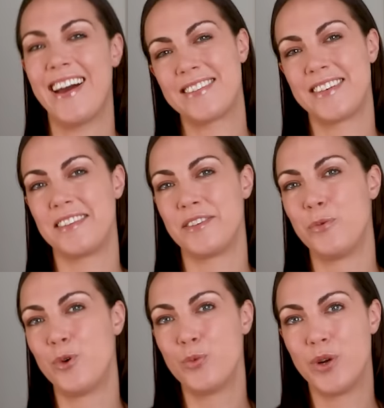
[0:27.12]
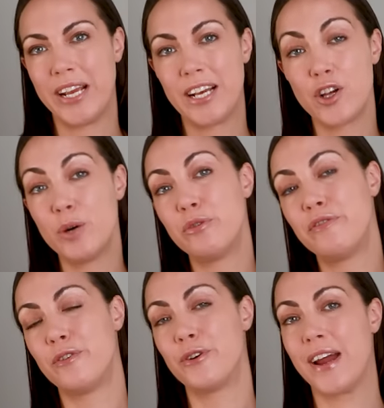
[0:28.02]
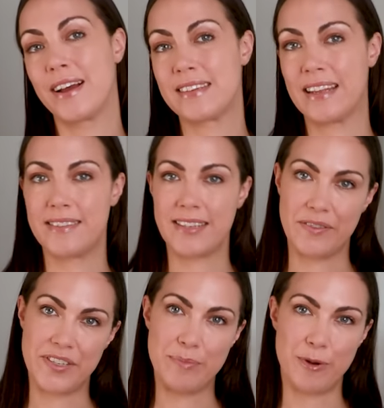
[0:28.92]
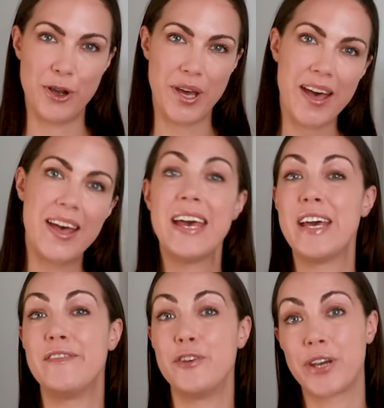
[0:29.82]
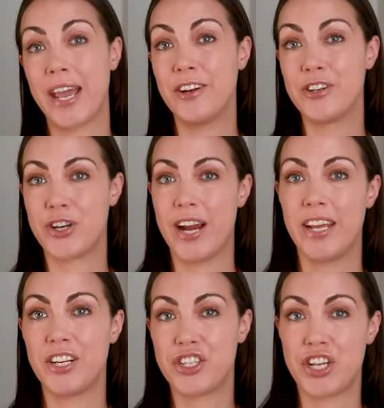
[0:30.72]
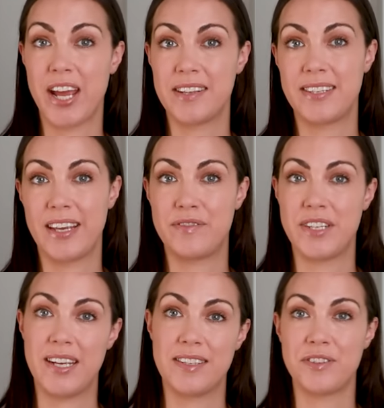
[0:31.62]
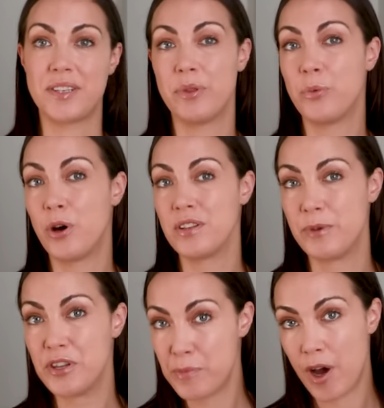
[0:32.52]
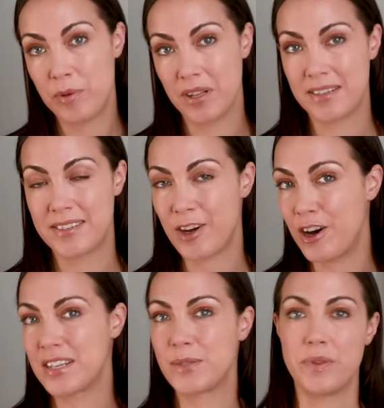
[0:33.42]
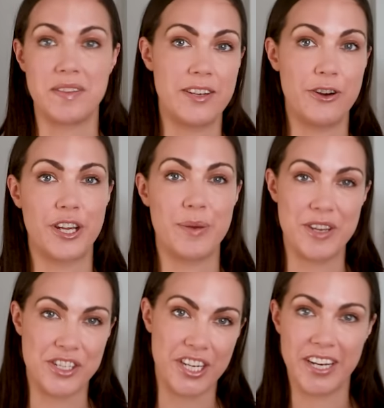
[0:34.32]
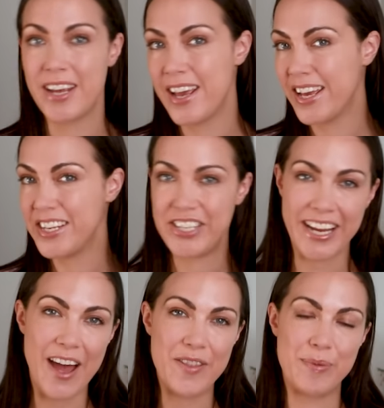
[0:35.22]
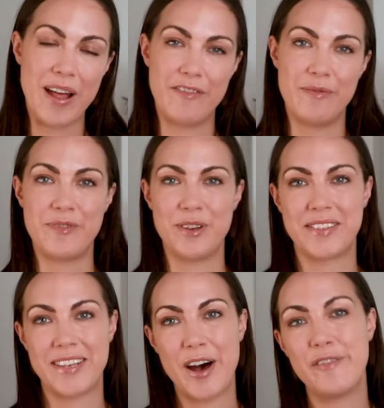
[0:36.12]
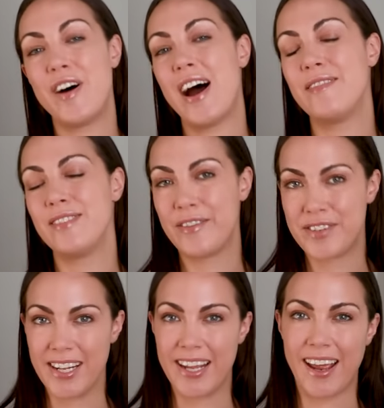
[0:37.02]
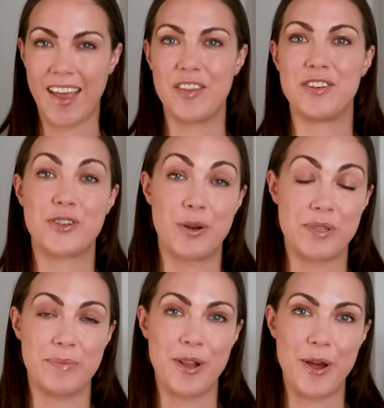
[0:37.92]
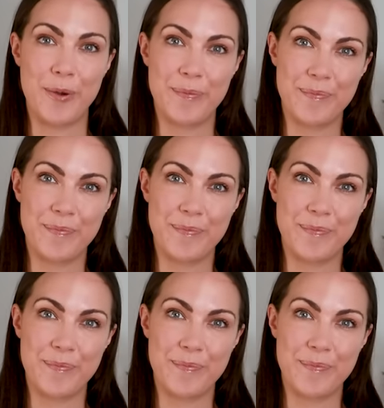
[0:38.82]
Cathie is an award-winning global Forex and CFD broker. If you're keen on trading share CFDs and some of the world's most popular stocks with zero commission, check out the platform for yourself. I've left a link in the description below.